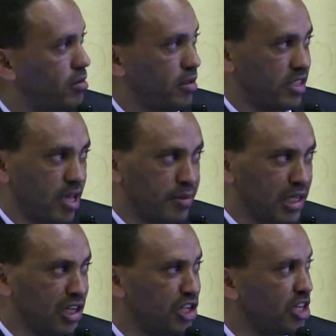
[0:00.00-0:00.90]
The same thing
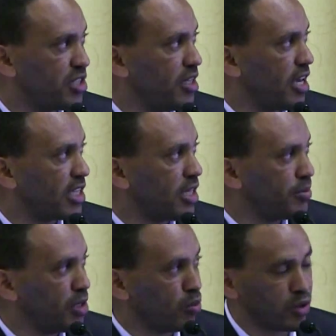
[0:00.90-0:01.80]
in education,
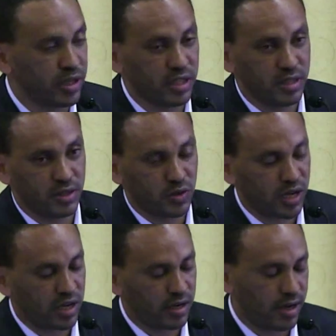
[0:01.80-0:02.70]
except in Burundi, those who
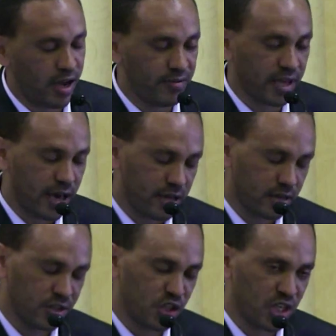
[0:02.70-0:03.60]
are having higher
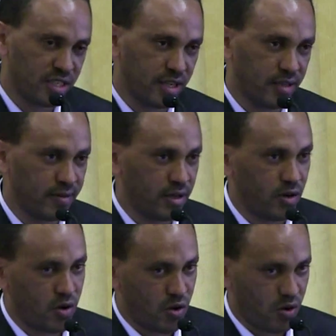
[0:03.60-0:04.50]
educational level,
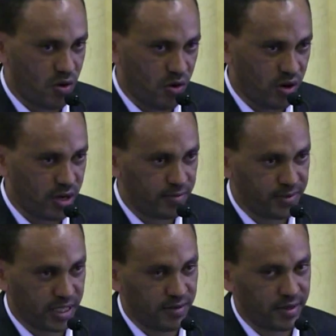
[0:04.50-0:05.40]
all have
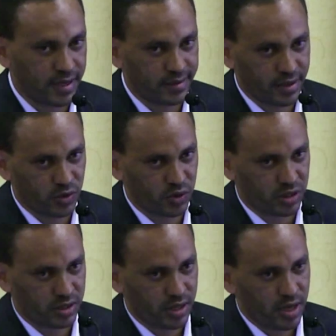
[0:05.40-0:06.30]
significant
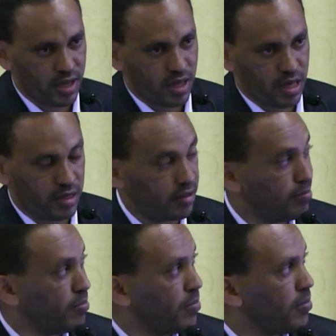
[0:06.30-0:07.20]
associations. And
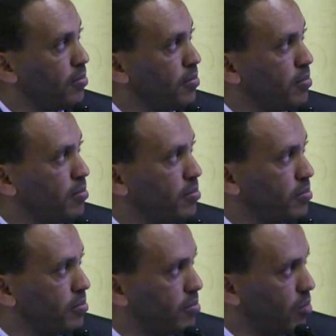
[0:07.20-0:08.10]

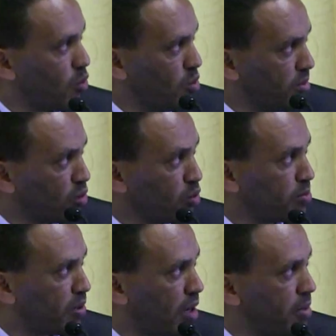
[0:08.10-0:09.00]
women with
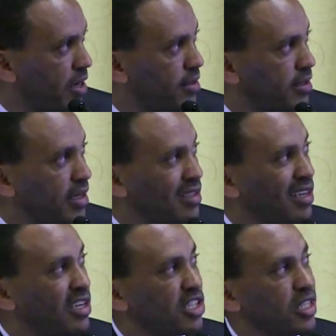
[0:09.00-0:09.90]
primary and secondary
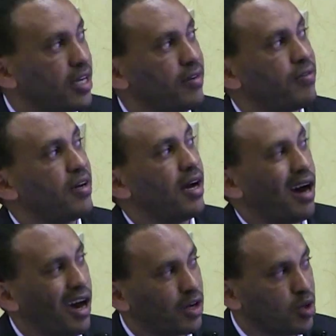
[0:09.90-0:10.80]
education have
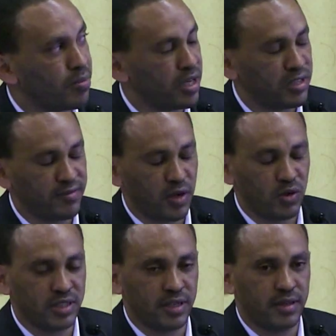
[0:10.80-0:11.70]
higher comprehensive
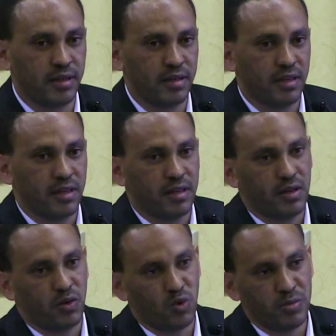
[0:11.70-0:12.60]
knowledge than the
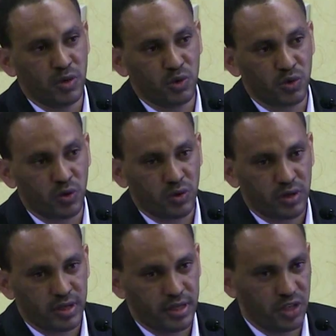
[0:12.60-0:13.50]
women with no
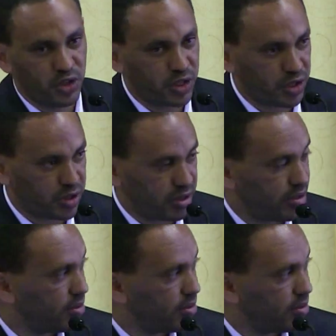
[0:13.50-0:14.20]
education.